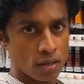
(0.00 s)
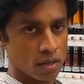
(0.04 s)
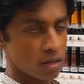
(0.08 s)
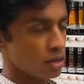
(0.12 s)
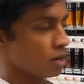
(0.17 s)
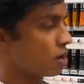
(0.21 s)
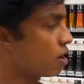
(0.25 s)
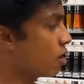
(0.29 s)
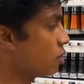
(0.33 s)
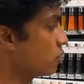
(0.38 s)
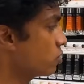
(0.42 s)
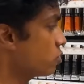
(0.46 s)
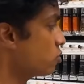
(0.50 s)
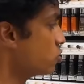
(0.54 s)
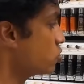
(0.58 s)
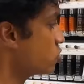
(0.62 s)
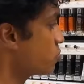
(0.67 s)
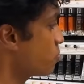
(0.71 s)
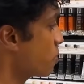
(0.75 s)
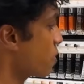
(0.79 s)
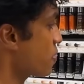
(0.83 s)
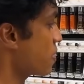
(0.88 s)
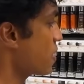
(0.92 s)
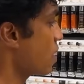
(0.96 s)
colors,
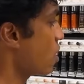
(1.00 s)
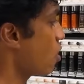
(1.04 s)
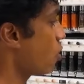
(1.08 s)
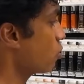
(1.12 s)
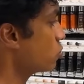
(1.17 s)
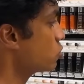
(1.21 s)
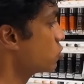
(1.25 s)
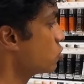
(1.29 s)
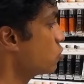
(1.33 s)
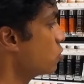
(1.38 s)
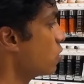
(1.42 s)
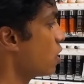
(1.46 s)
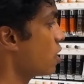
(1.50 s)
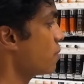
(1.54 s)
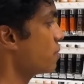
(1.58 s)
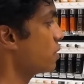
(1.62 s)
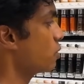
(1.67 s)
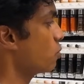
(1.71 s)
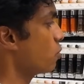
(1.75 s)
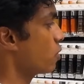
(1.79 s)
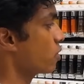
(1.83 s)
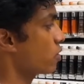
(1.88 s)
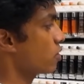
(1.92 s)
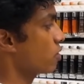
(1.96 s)
but they also come
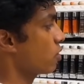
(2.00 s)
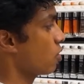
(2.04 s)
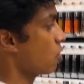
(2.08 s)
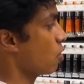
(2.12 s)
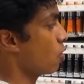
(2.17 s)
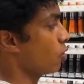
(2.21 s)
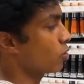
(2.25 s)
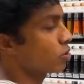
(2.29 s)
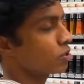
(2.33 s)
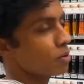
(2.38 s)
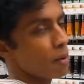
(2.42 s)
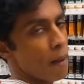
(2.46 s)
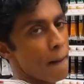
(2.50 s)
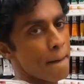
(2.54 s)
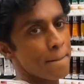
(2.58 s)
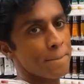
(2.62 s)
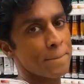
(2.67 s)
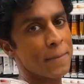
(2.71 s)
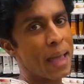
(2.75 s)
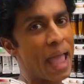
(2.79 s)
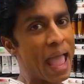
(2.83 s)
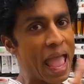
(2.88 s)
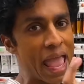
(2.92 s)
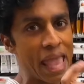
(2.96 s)
in what are called
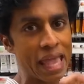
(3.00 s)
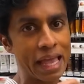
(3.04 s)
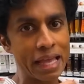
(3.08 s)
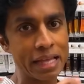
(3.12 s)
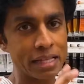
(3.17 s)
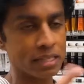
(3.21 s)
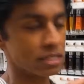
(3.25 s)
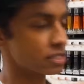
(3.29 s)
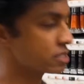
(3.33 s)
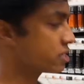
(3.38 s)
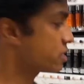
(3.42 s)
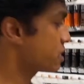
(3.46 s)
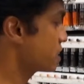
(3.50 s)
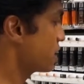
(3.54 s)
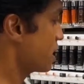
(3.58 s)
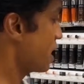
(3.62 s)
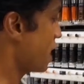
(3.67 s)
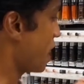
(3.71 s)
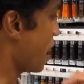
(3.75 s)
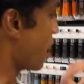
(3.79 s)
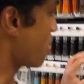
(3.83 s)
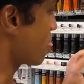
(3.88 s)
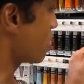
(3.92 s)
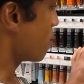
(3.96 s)
pans.
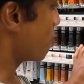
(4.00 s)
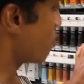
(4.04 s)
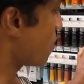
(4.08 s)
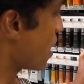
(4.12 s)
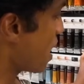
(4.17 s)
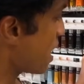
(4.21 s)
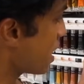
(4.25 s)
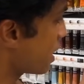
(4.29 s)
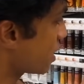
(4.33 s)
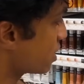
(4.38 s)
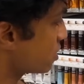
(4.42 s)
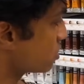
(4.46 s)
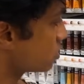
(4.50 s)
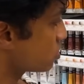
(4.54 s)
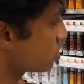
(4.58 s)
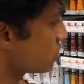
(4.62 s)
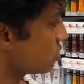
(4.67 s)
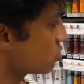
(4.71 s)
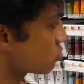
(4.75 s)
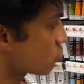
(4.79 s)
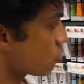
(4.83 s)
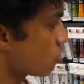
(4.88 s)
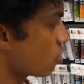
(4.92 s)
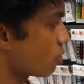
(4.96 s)
And the pans,
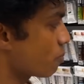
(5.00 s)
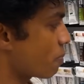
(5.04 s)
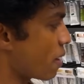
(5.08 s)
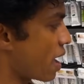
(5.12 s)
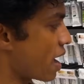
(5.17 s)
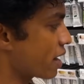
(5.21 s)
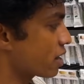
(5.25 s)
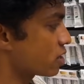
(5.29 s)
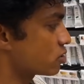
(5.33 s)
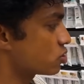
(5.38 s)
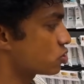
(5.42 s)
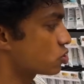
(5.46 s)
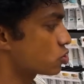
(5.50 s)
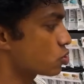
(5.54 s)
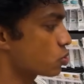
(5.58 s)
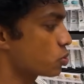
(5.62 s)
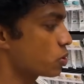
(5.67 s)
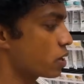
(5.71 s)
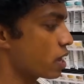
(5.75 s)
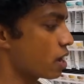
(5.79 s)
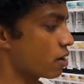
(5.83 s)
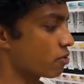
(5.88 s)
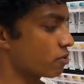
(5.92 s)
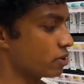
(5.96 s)
these are all packaged so you
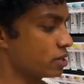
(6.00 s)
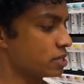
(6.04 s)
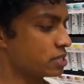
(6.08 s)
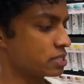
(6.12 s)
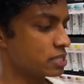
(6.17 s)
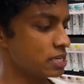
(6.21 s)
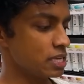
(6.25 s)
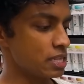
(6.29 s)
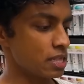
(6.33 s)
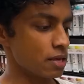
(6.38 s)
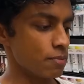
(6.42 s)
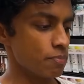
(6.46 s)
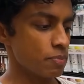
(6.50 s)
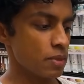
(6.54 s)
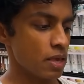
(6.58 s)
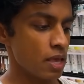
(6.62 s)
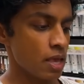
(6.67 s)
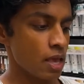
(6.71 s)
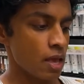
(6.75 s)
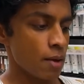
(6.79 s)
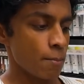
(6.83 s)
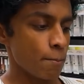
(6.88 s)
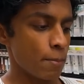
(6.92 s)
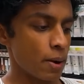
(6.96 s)
can't really see them,
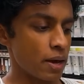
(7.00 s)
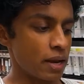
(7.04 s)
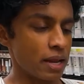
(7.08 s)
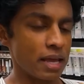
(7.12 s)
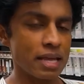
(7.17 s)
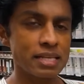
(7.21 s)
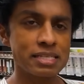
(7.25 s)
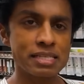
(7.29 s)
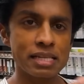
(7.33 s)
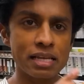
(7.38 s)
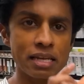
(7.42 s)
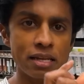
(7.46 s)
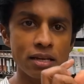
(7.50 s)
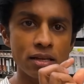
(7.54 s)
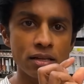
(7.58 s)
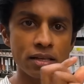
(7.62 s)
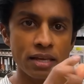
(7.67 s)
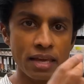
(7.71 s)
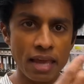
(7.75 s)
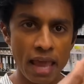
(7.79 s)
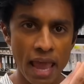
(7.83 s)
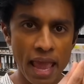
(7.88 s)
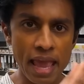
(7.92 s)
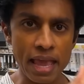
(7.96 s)
but it's a little
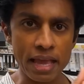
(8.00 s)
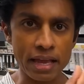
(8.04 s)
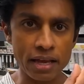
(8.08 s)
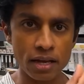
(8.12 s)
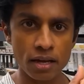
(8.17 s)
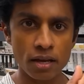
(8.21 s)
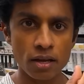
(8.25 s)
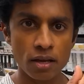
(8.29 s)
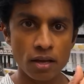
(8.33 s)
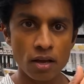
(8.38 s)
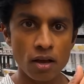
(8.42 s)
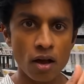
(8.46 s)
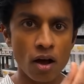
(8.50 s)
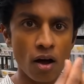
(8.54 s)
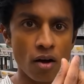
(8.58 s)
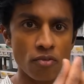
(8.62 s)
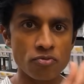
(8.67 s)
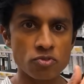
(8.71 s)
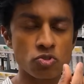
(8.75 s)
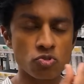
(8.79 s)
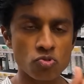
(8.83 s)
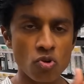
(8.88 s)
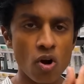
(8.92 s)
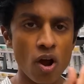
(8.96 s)
cake
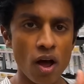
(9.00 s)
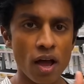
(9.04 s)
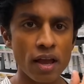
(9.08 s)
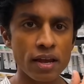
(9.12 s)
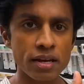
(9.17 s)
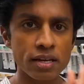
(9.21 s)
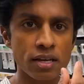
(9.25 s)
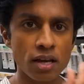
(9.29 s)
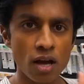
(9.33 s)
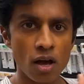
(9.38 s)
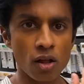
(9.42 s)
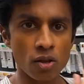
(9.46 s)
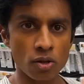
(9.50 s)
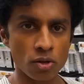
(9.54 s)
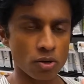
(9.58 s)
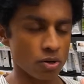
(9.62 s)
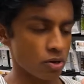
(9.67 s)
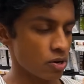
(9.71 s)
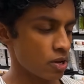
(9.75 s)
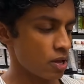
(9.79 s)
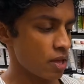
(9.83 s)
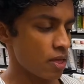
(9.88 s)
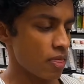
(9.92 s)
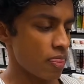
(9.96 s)
of dried color
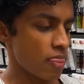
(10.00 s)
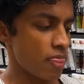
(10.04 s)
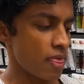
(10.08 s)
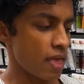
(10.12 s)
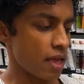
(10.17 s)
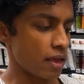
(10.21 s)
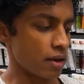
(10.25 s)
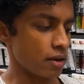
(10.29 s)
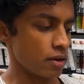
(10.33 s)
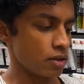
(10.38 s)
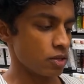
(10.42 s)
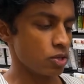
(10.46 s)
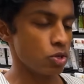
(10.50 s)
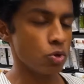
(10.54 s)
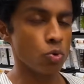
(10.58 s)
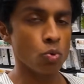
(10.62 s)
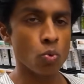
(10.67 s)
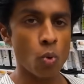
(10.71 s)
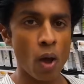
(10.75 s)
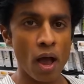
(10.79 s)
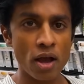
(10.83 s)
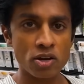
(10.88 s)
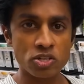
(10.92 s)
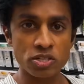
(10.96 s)
that
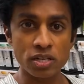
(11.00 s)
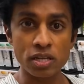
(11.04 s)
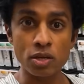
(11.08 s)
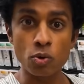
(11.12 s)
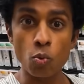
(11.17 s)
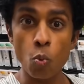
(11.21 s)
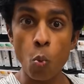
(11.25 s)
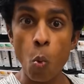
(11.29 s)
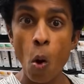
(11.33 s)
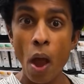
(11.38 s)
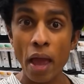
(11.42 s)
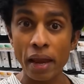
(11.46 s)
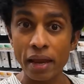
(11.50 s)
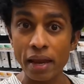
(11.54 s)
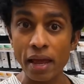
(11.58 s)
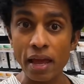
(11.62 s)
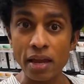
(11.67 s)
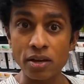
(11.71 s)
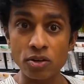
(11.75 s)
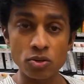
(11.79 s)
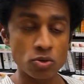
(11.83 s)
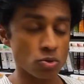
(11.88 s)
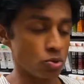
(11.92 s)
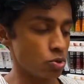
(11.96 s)
you actually wet,
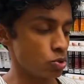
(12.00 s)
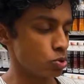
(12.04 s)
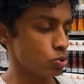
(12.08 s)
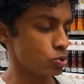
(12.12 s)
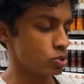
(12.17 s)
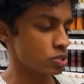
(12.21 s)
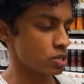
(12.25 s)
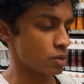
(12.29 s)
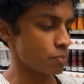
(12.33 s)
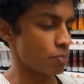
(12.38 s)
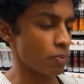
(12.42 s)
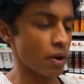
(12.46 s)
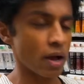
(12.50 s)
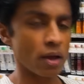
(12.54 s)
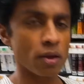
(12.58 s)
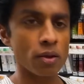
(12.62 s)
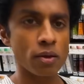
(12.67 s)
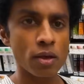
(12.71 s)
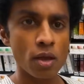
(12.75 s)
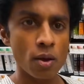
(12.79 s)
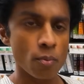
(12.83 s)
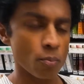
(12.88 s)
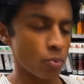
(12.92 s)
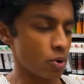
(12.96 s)
and you use it by
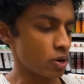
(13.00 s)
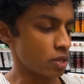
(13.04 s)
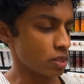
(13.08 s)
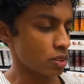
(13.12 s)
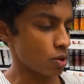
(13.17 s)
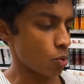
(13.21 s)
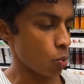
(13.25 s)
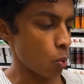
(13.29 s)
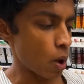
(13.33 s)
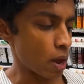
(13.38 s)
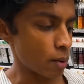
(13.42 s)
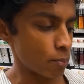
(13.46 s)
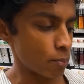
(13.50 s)
putting the wet